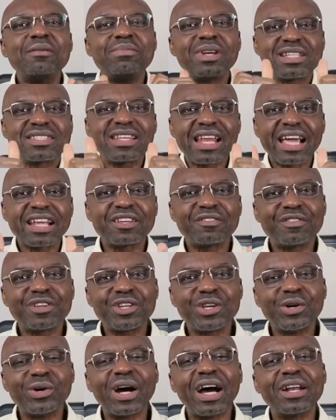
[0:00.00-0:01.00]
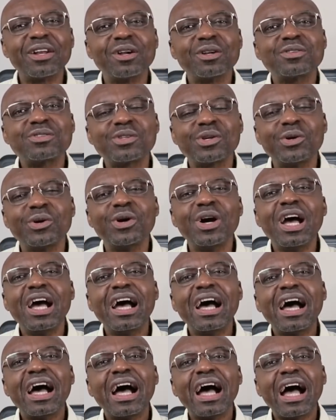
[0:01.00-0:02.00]
Please like the video, and also
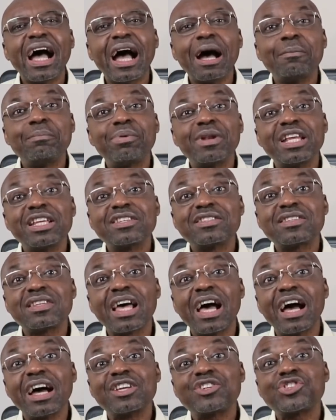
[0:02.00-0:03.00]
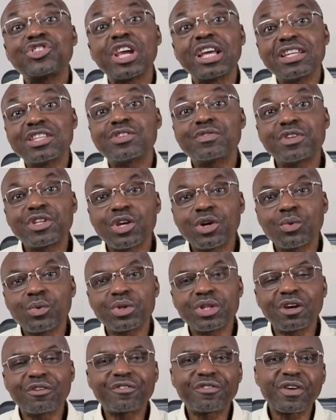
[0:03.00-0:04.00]
please share this video
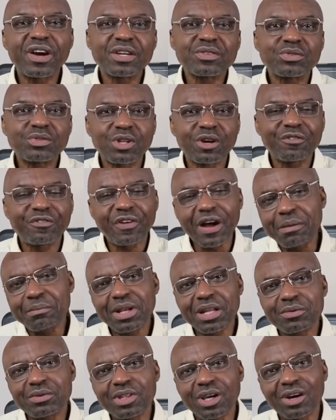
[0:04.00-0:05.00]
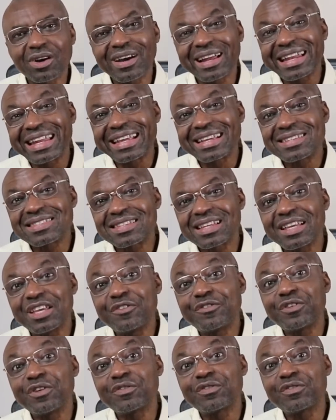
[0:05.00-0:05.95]
with your friends, with your family, with your colleagues. If